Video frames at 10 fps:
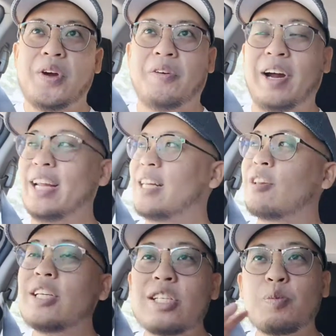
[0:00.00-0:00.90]
Right? Now,
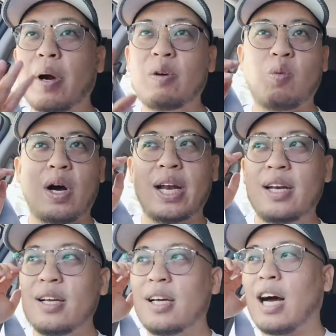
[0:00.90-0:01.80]
this is part
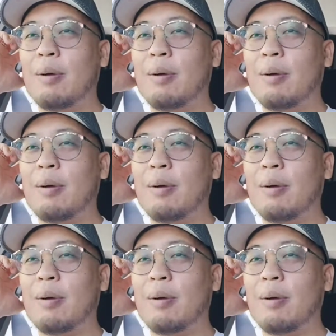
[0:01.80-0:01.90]
1.